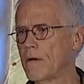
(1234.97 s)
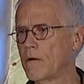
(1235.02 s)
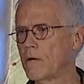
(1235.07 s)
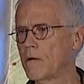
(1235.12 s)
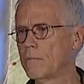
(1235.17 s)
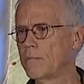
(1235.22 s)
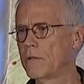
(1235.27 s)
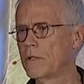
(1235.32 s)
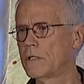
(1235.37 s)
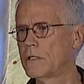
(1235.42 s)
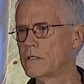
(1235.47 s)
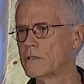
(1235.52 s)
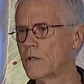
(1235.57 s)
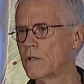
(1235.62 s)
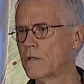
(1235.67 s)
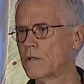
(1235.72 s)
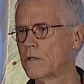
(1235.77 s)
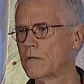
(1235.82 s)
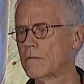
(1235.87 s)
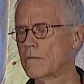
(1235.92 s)
or put a
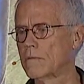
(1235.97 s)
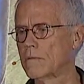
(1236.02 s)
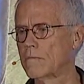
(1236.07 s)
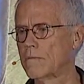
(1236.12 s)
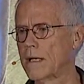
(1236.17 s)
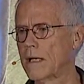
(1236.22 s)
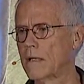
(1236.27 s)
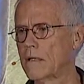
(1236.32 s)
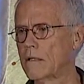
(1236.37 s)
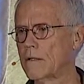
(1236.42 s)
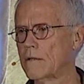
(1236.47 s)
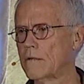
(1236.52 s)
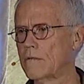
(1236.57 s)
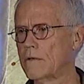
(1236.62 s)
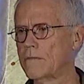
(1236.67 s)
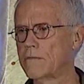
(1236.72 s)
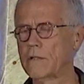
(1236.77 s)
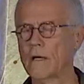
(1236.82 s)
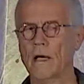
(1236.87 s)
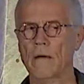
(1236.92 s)
solar panel on the
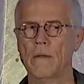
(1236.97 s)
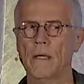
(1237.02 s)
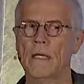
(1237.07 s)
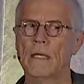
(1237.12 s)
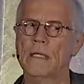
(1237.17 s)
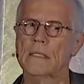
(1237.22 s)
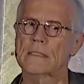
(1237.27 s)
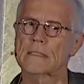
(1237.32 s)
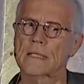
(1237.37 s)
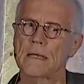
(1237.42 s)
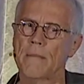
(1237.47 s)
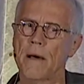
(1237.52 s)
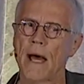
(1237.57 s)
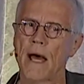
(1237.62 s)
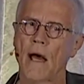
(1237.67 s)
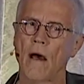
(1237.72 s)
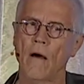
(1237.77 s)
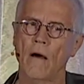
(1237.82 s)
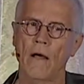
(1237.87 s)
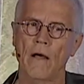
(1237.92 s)
rooftop,
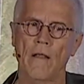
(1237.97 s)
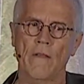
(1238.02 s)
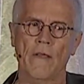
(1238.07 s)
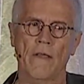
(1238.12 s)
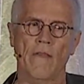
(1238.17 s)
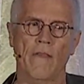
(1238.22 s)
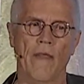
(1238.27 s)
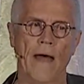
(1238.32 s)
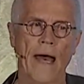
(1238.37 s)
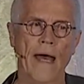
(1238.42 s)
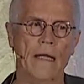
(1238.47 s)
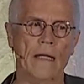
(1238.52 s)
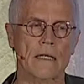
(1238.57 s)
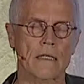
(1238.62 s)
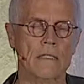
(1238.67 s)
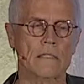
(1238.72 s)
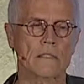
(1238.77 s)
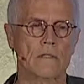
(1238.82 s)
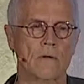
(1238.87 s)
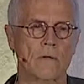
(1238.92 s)
somehow that that
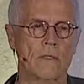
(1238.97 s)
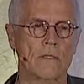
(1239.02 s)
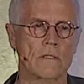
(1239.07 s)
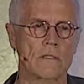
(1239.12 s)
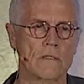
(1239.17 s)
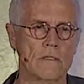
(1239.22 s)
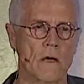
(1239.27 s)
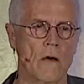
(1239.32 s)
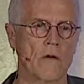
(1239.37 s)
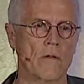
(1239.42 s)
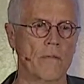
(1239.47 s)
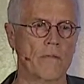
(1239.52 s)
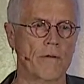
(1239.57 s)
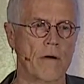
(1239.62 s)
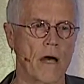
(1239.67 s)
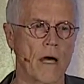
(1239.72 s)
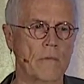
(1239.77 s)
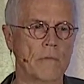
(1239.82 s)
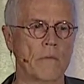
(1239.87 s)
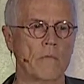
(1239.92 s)
is going to solve the
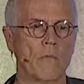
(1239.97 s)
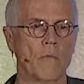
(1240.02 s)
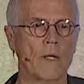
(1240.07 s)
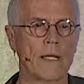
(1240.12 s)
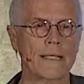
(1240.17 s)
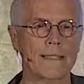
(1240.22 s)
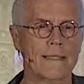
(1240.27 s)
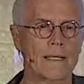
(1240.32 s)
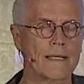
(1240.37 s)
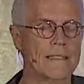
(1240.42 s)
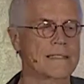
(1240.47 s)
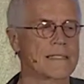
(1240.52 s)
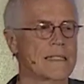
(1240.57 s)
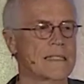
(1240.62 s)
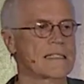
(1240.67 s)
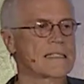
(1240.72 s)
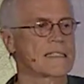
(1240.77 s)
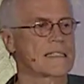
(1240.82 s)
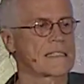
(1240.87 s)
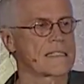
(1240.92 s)
problem. What it does
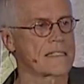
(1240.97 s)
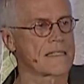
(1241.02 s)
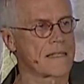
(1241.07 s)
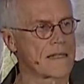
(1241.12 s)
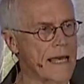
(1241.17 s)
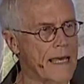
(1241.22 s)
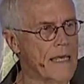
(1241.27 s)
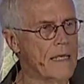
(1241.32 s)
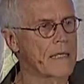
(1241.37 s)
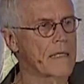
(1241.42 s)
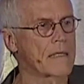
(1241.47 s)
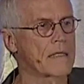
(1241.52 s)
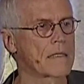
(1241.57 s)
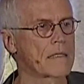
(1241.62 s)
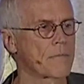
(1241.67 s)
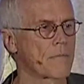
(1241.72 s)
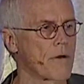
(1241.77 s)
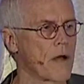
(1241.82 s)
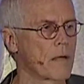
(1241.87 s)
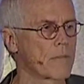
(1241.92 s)
is, is they,
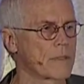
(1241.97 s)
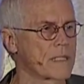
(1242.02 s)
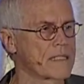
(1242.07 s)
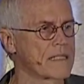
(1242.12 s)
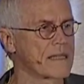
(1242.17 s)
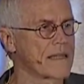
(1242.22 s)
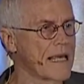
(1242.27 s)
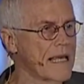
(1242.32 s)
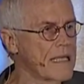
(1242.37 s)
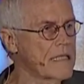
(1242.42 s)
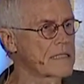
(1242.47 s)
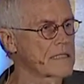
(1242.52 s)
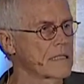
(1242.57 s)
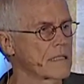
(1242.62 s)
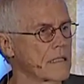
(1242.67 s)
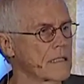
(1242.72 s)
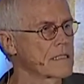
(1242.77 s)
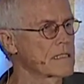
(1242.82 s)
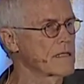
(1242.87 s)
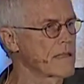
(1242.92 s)
the problem is they's
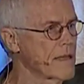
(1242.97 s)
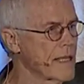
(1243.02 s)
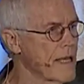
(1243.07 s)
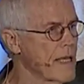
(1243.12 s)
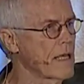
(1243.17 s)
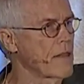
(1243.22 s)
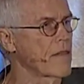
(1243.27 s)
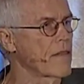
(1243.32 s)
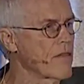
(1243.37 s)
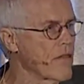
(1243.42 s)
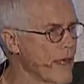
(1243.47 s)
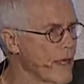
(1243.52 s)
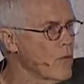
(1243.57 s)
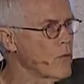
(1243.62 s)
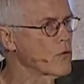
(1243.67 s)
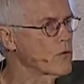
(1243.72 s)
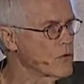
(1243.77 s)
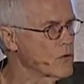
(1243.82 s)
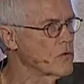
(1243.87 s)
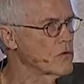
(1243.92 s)
it, it's they, they
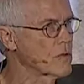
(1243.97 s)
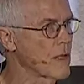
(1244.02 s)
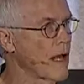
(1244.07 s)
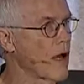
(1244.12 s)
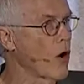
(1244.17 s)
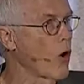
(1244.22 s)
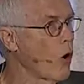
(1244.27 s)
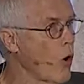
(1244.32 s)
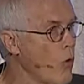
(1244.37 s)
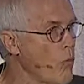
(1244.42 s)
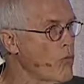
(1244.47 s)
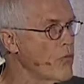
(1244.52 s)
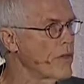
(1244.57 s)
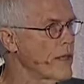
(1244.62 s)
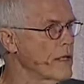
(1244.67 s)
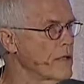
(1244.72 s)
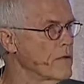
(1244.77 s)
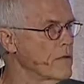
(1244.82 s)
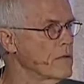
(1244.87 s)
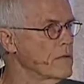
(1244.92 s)
will do so. I hope
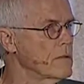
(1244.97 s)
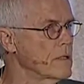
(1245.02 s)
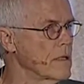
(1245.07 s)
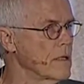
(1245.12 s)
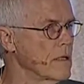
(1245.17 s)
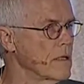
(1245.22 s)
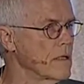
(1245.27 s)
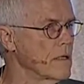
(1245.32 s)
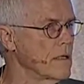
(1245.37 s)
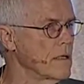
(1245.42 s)
they do it.